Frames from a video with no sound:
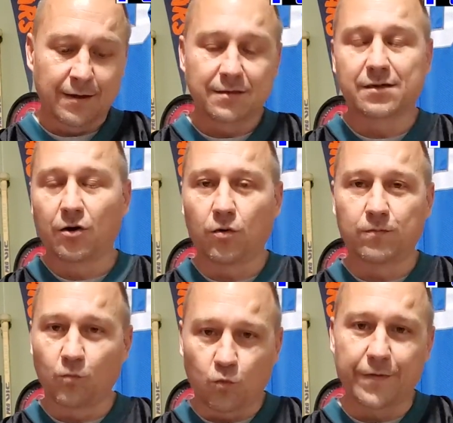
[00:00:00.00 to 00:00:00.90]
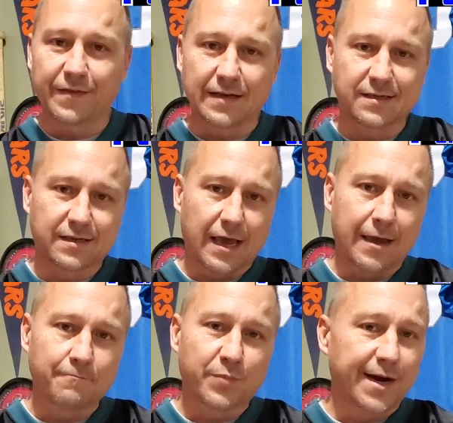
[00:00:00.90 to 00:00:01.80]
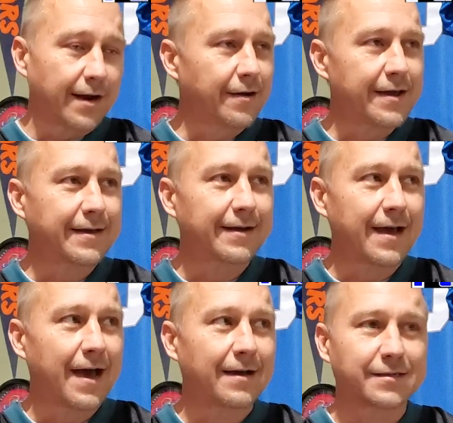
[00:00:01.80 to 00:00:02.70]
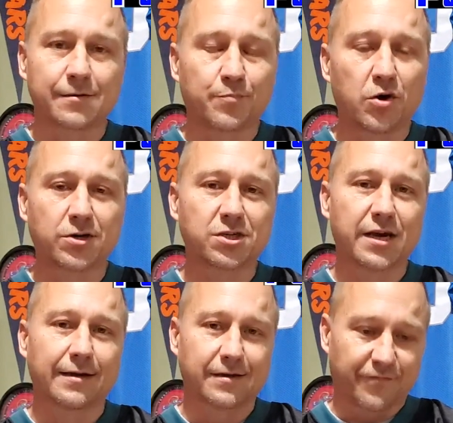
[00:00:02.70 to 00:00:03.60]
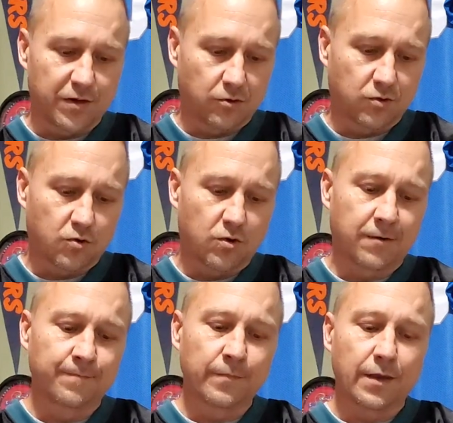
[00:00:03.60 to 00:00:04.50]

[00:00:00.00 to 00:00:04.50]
to win this game, but I like it as a push, as a field goal.